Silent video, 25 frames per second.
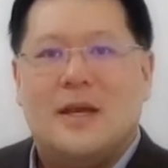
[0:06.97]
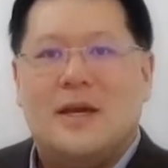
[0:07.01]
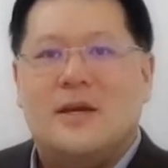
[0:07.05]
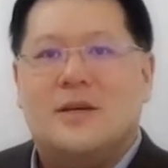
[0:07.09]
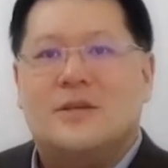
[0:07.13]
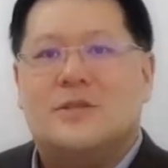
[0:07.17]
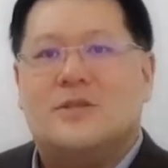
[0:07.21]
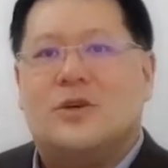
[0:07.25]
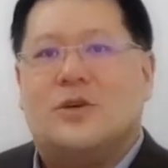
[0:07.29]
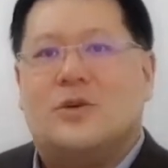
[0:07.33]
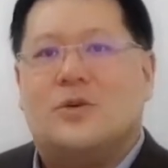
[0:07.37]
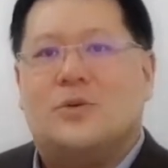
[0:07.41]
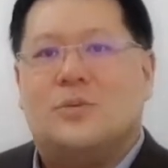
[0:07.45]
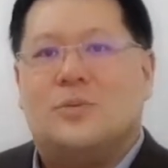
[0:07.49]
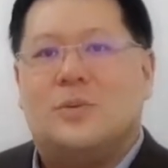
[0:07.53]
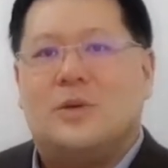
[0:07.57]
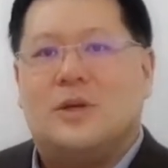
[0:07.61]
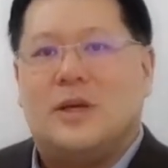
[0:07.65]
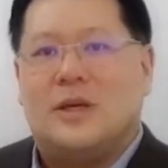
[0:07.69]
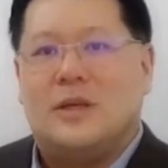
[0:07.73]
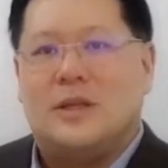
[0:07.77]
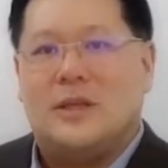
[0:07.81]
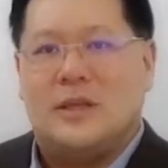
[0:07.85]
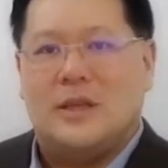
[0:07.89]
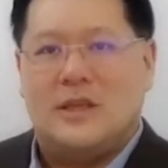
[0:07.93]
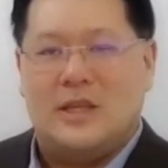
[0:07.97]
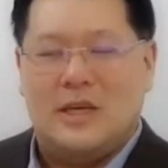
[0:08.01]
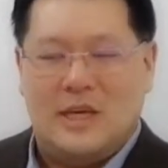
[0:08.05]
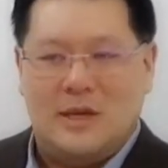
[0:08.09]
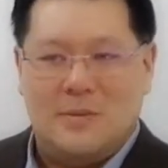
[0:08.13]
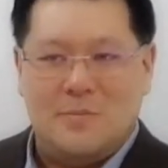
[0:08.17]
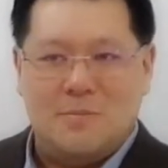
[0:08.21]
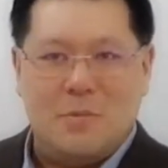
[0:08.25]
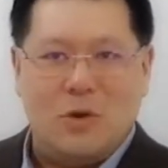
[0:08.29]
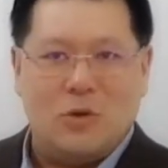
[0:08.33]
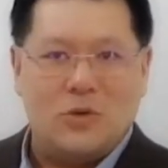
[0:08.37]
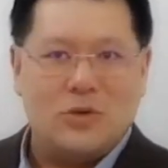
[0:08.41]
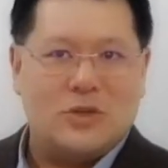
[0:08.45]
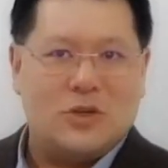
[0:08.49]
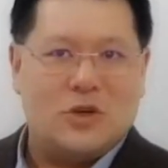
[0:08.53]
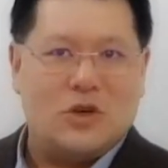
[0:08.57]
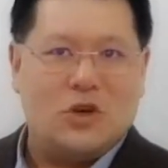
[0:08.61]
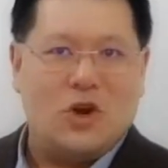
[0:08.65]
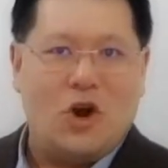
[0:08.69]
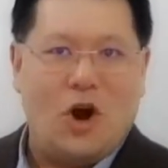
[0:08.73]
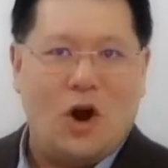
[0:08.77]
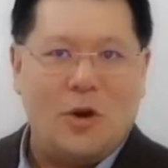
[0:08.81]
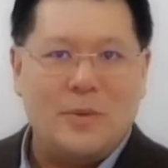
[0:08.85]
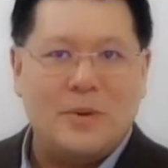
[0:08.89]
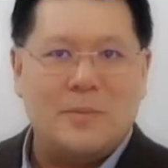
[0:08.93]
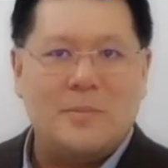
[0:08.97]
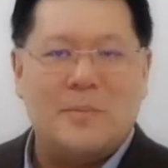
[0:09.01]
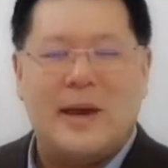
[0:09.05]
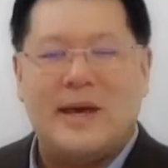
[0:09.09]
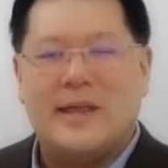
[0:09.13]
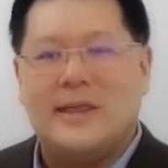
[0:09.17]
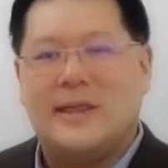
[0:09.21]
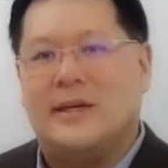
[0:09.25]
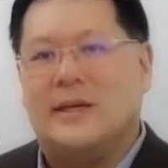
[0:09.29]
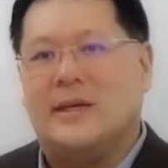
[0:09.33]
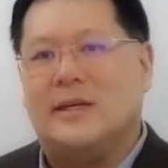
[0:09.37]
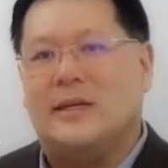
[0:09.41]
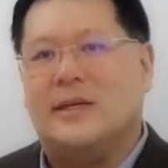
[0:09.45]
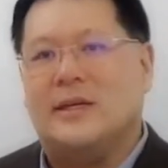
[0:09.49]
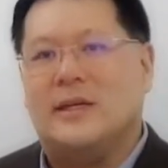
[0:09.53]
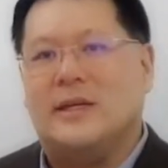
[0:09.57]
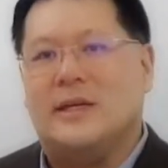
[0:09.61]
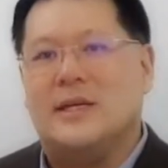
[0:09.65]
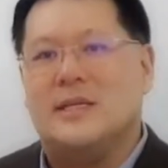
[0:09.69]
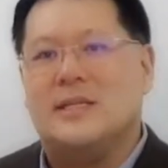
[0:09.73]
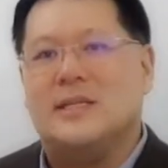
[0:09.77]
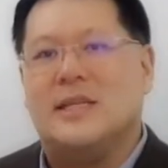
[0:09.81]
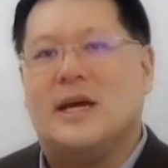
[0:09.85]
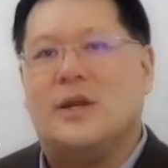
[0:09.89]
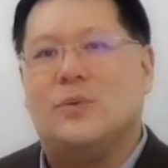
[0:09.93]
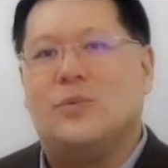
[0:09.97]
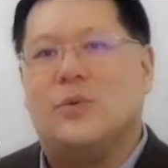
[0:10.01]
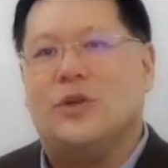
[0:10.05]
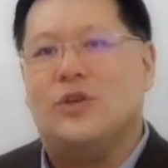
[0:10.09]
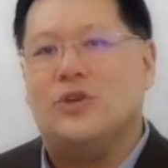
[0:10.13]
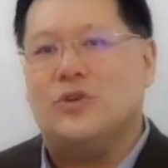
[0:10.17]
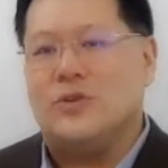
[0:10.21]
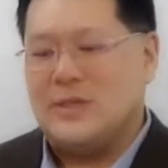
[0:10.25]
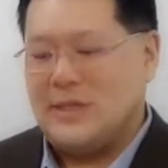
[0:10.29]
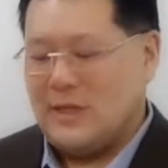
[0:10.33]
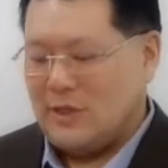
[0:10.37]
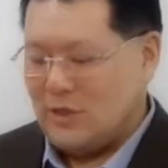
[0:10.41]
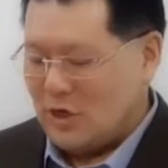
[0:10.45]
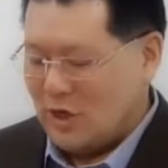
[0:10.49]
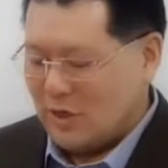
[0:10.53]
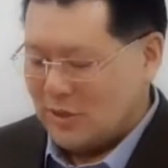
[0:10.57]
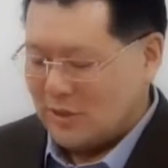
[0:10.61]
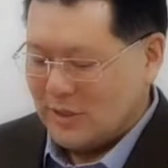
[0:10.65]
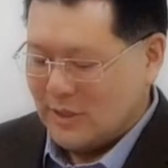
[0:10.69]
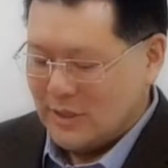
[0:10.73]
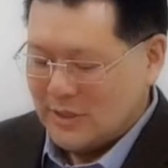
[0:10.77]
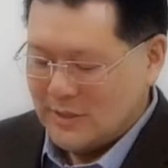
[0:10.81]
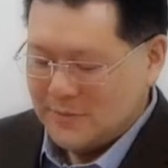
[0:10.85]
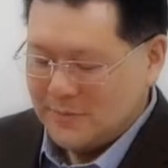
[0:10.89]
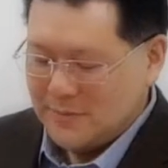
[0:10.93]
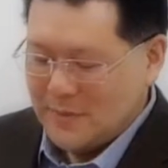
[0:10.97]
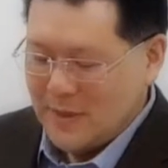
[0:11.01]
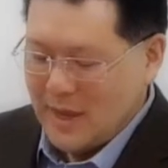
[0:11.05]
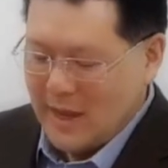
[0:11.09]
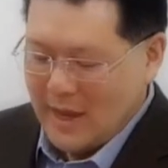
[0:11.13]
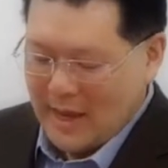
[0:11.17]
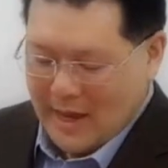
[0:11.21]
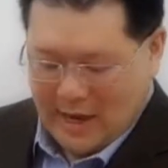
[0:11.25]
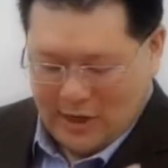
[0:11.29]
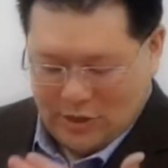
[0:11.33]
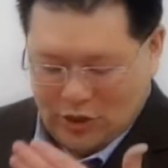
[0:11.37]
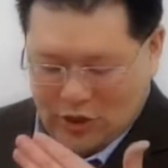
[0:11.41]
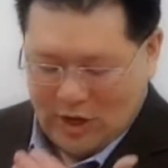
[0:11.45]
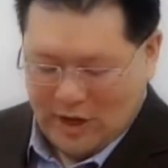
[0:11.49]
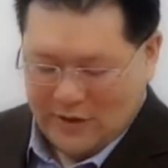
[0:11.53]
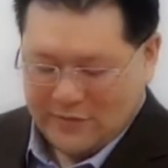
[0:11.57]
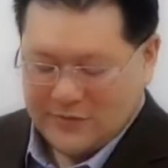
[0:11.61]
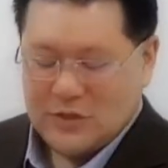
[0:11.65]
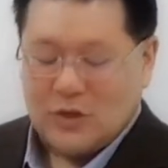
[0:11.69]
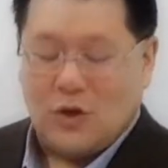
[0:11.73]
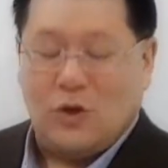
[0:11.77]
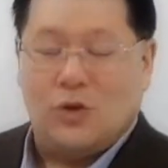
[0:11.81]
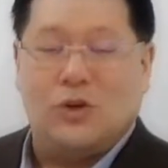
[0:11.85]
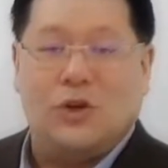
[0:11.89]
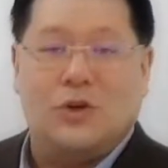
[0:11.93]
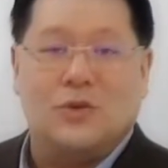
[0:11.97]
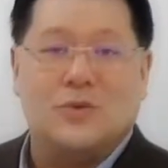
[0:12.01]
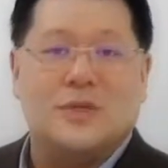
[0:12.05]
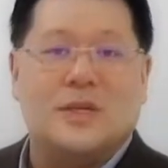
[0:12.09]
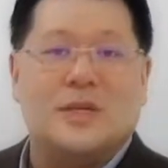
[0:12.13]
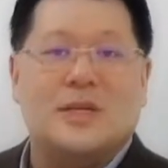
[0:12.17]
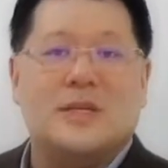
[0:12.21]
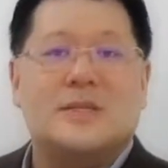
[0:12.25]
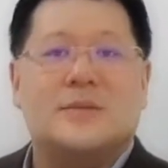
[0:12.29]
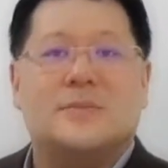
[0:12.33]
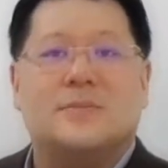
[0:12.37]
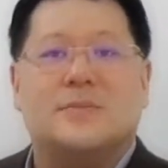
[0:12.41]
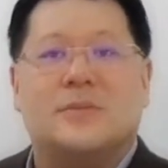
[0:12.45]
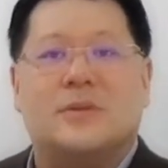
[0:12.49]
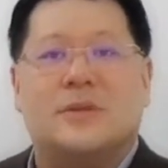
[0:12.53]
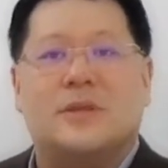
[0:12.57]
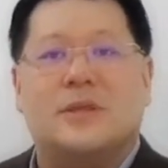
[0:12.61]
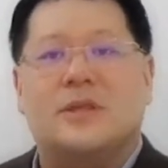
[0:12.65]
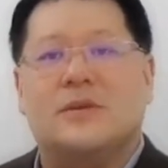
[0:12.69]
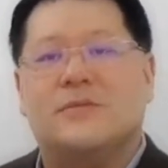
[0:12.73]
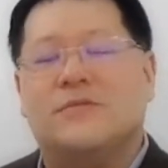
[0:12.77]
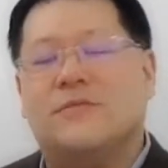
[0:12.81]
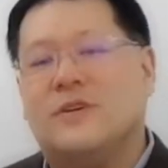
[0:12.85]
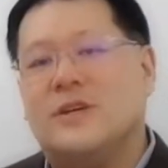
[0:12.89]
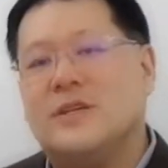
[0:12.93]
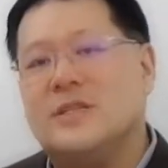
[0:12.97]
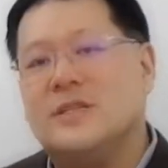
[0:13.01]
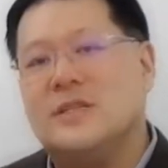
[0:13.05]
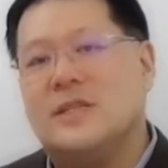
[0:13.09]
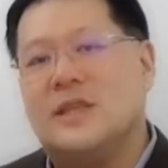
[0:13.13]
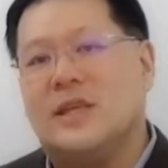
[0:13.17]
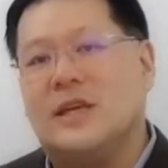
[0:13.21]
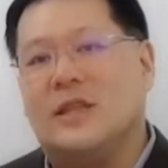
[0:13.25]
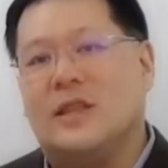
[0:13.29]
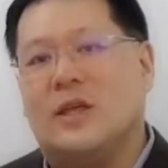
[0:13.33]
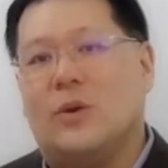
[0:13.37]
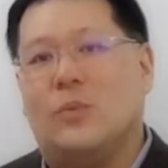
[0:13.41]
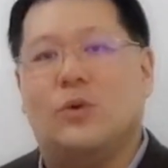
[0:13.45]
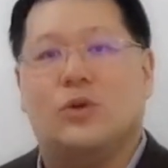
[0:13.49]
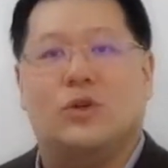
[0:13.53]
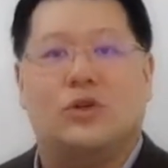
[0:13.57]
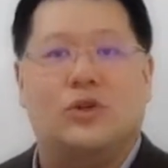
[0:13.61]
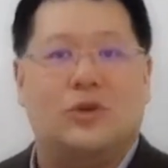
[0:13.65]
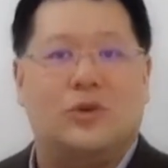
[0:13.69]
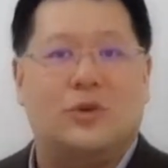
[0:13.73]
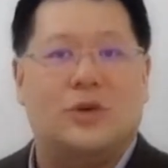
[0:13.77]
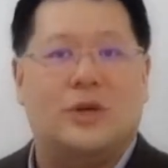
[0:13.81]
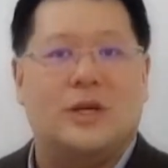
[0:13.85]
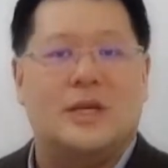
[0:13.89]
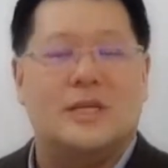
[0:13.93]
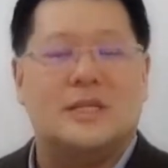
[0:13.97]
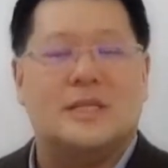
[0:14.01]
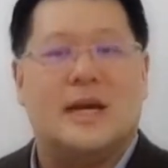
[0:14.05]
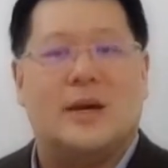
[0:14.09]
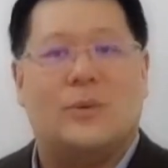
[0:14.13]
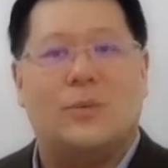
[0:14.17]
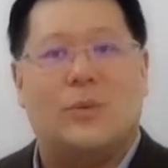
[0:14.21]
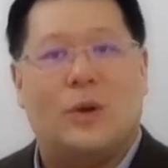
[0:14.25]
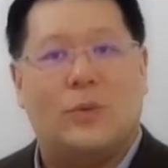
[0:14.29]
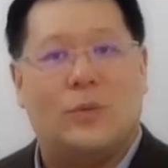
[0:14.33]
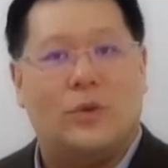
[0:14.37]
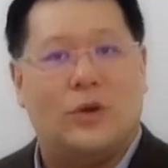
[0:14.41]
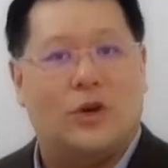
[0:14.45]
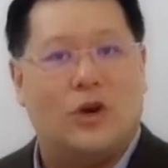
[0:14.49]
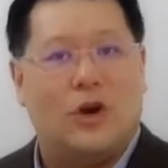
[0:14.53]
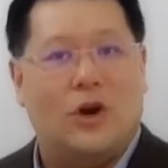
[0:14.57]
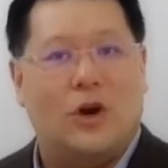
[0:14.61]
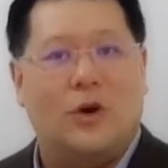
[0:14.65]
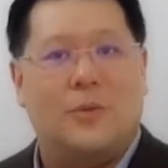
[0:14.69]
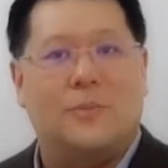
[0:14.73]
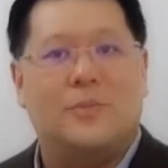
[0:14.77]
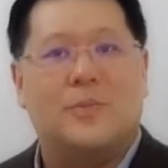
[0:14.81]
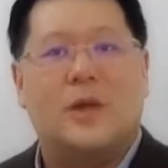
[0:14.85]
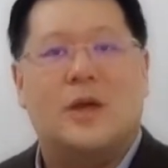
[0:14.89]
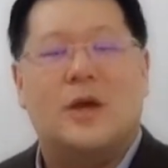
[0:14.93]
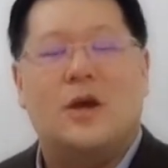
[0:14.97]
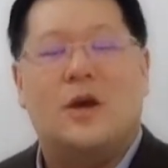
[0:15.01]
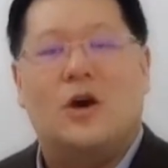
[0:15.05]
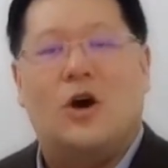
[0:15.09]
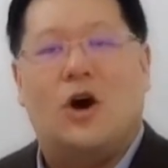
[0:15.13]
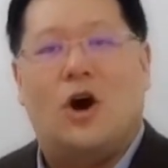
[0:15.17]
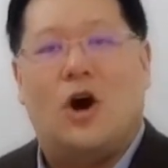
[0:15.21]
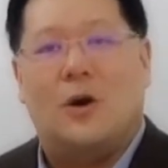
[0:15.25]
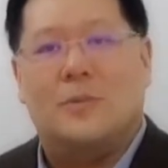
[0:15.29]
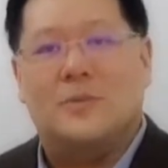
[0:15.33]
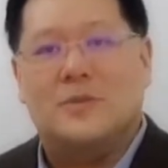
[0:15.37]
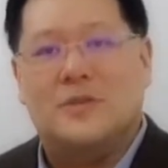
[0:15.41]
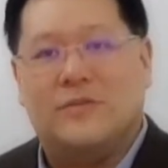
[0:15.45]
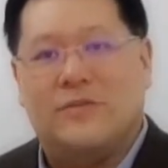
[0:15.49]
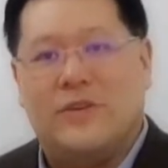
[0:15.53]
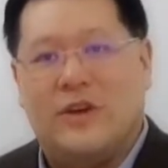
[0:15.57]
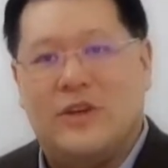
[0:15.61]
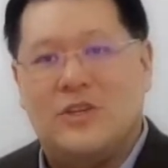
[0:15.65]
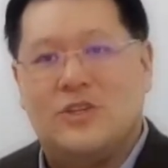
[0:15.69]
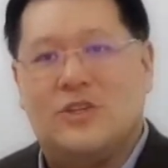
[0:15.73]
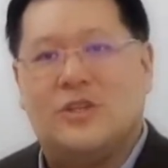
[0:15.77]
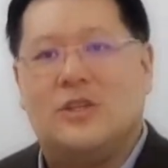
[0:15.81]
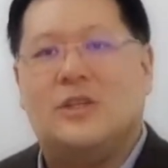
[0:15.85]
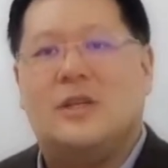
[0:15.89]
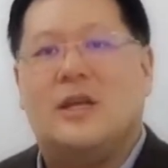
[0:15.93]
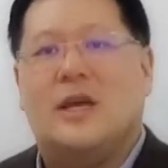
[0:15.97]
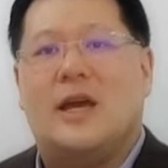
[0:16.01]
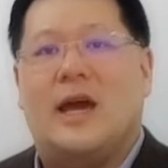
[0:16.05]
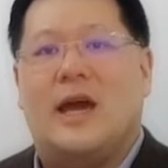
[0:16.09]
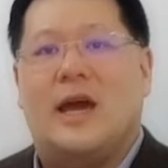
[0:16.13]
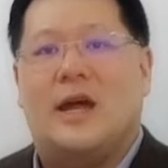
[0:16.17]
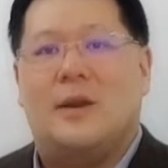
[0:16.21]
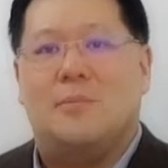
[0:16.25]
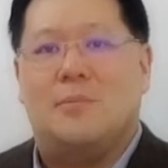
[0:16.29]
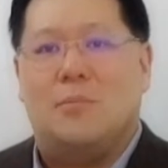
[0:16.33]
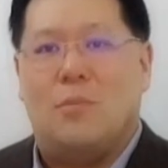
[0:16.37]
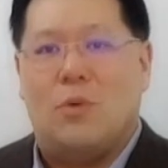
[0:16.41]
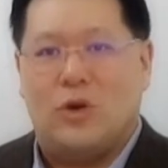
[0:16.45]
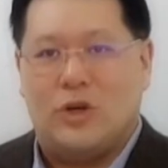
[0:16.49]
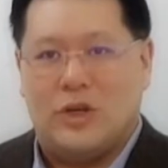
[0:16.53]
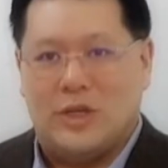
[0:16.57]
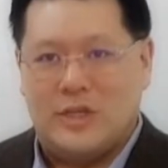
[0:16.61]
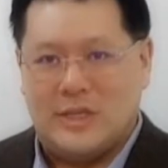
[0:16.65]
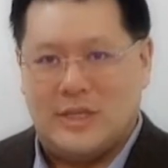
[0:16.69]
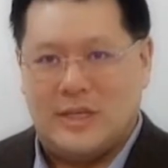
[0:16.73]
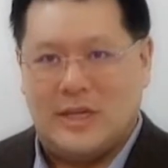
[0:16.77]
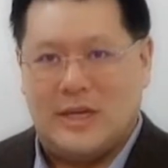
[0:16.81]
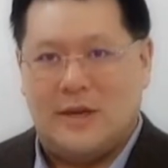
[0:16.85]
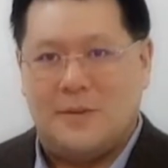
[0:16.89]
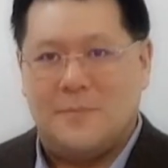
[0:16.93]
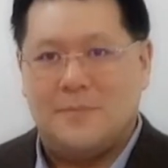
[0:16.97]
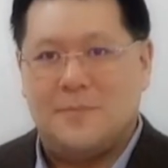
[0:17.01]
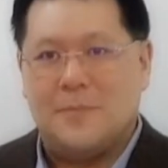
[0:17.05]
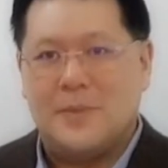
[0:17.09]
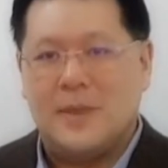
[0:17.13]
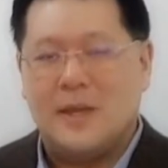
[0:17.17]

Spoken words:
So the most common method is that when you see doctors and you have scoliosis, the first thing that we'll do is what we call observation and monitor.